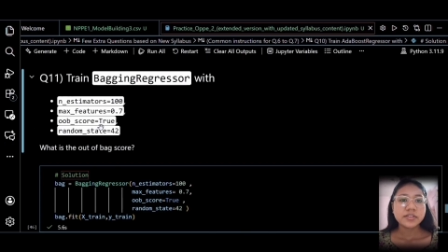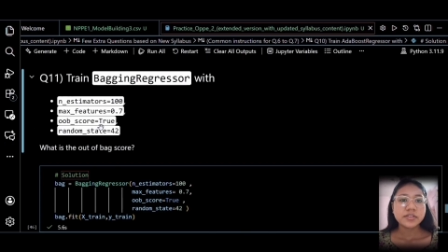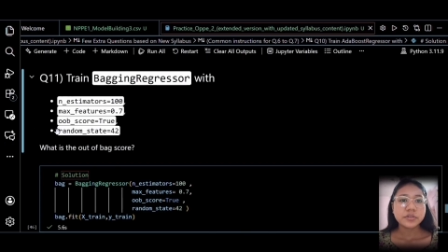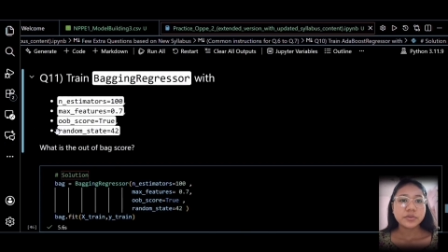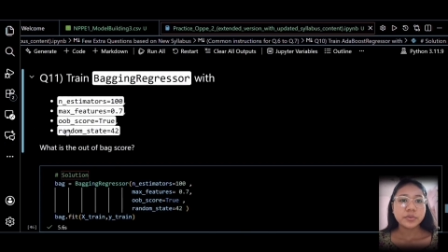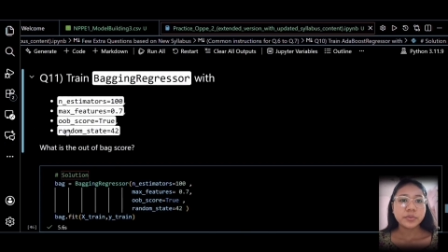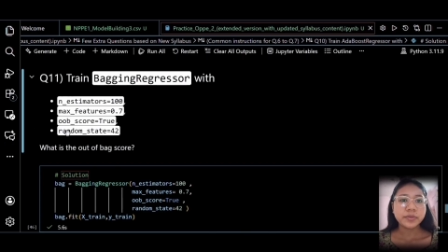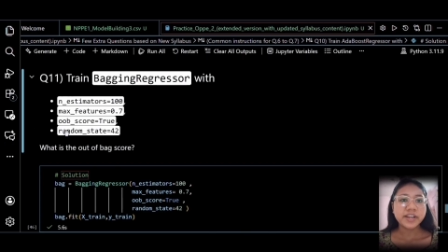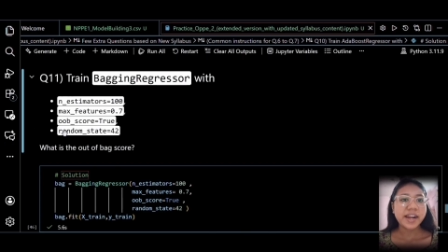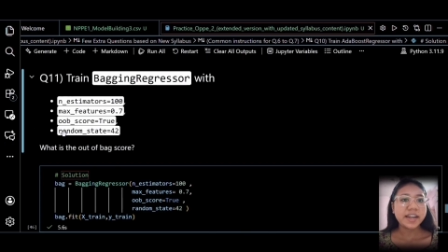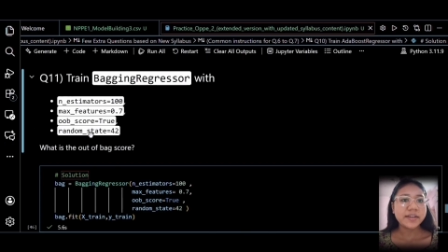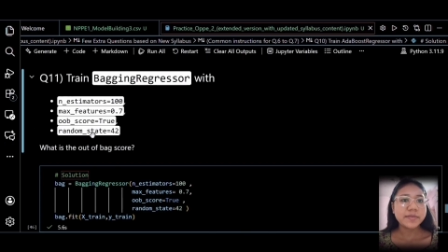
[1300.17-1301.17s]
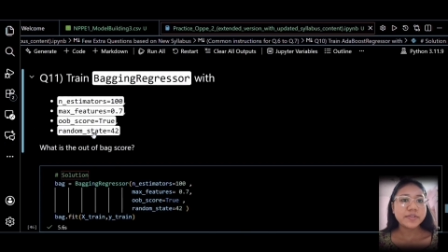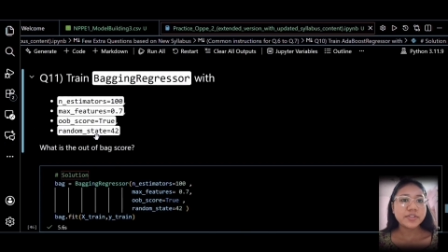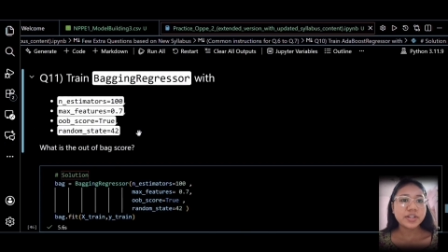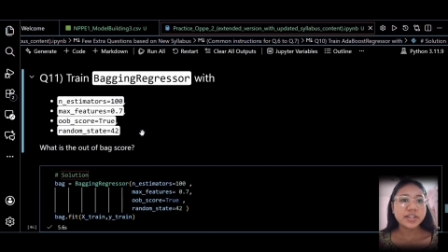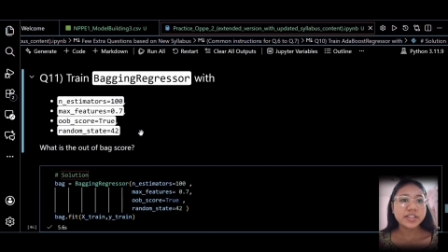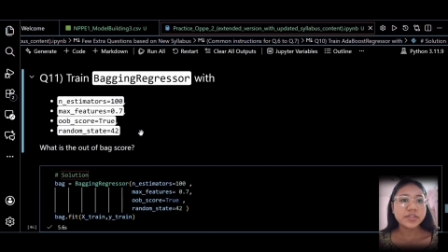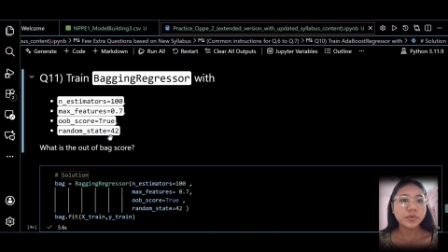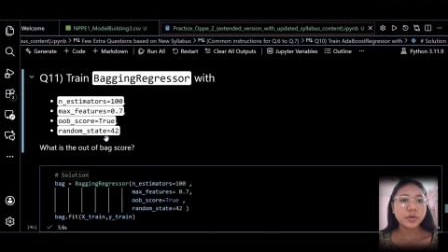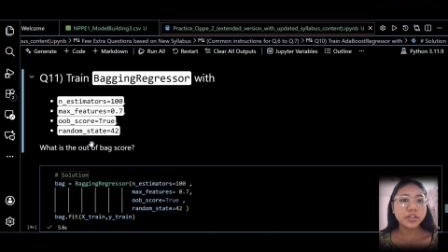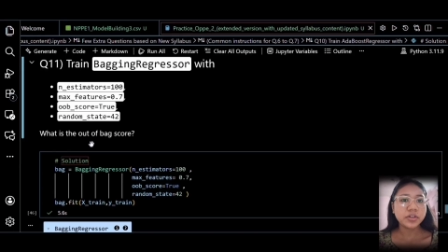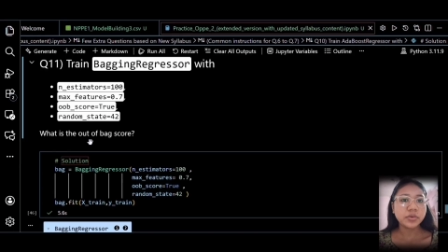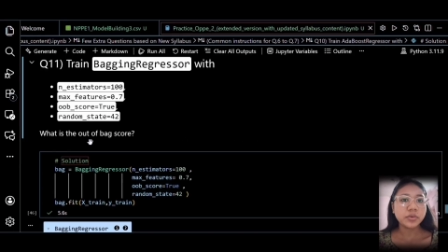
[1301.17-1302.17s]
So random state is
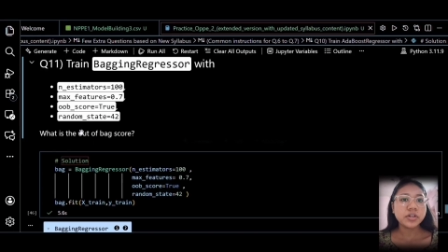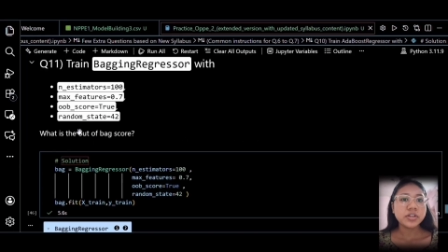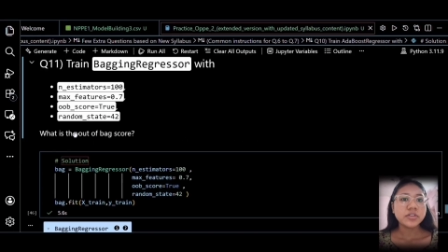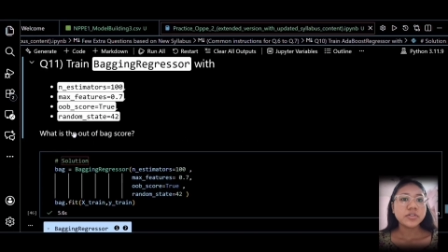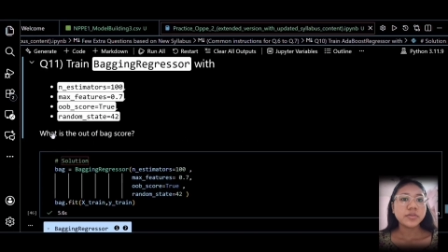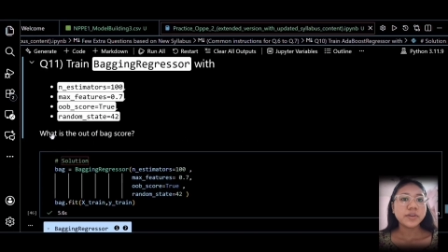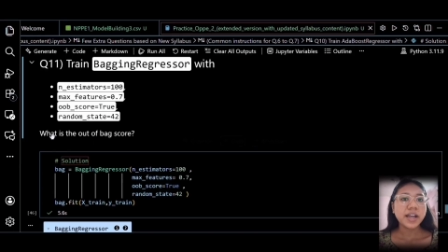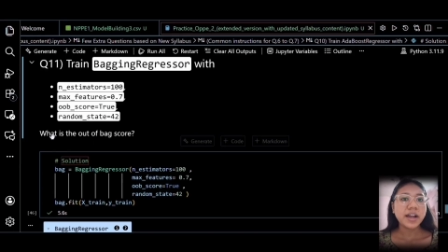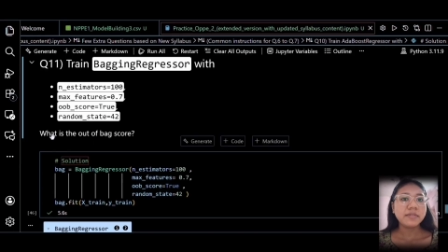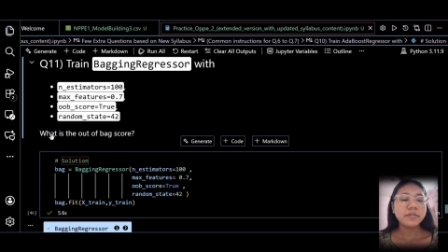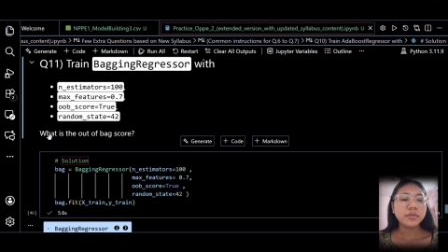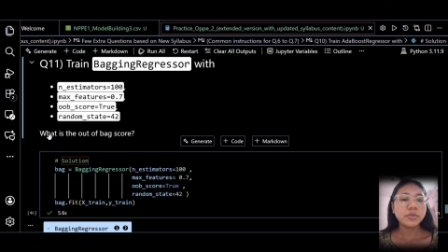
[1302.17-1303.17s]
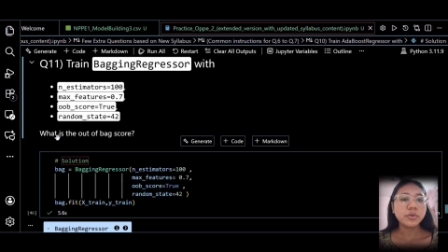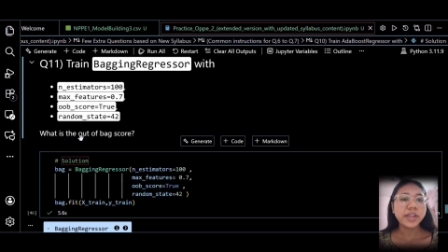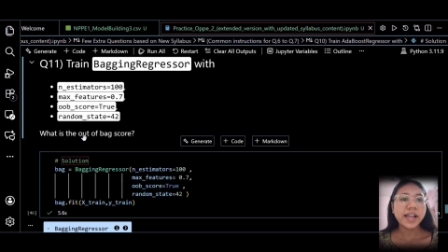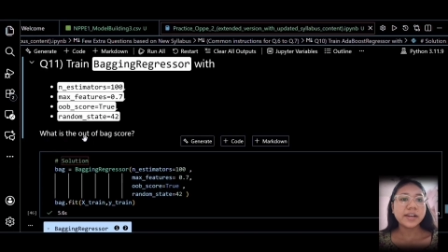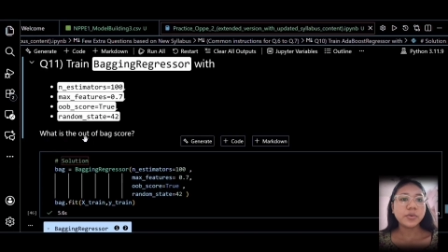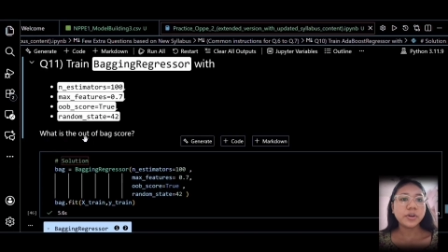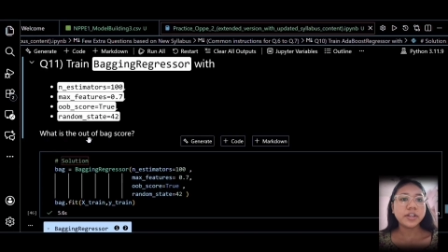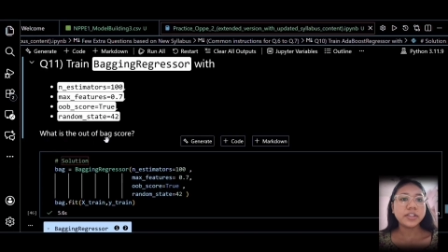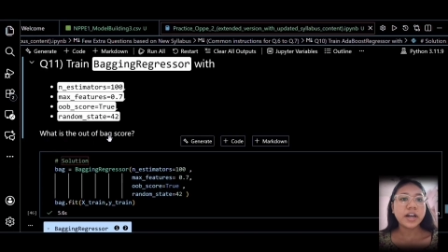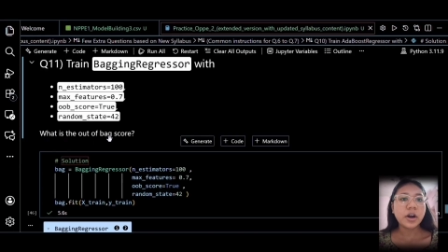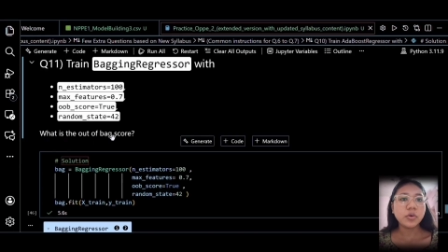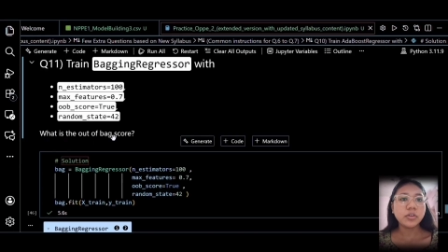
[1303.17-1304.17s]
42. So we have to calculate
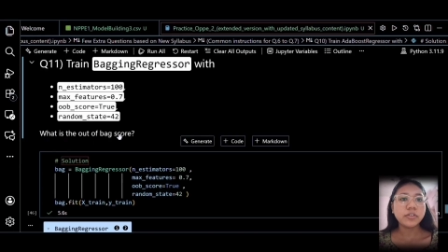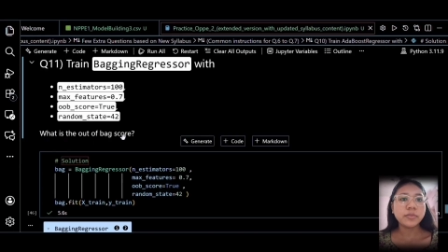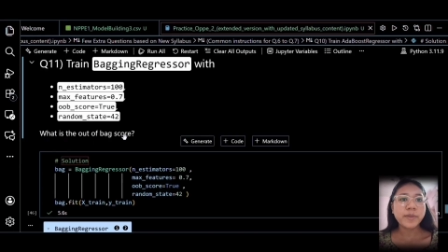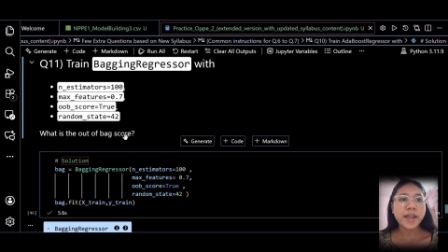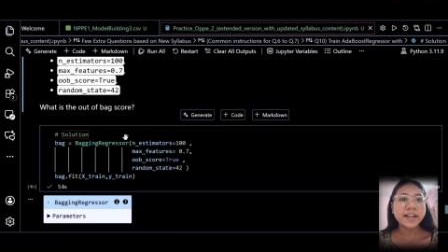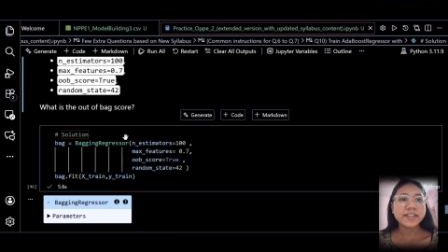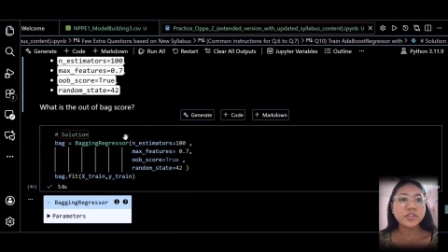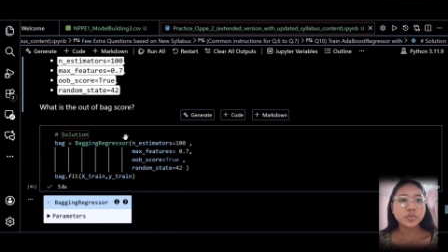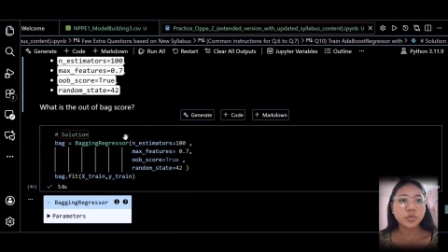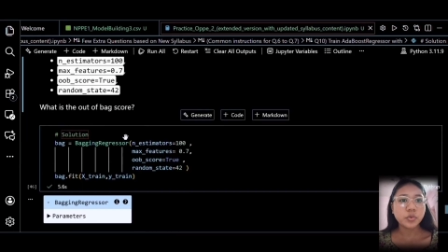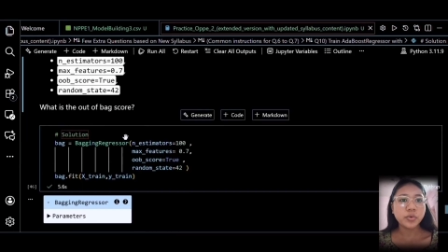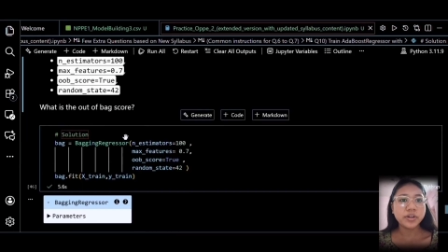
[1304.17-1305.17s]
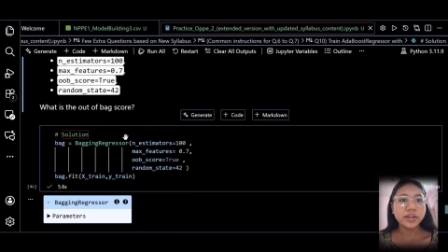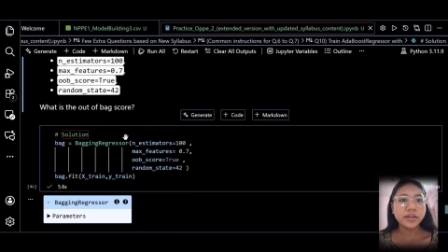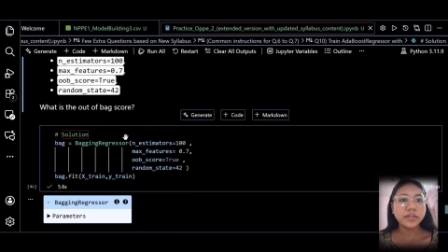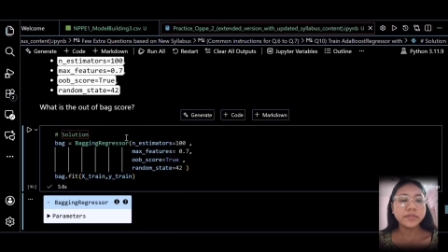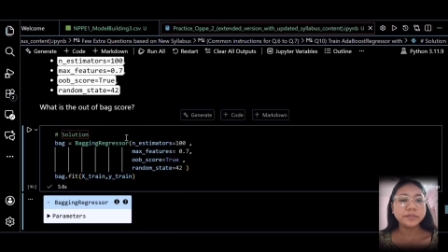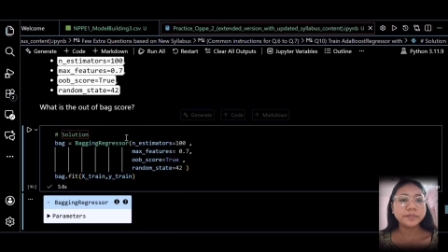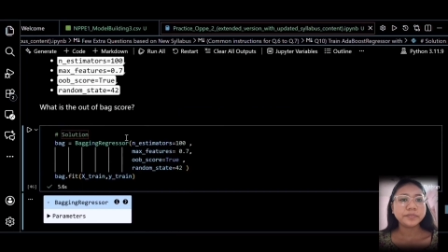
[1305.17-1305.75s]
the out of bag score here.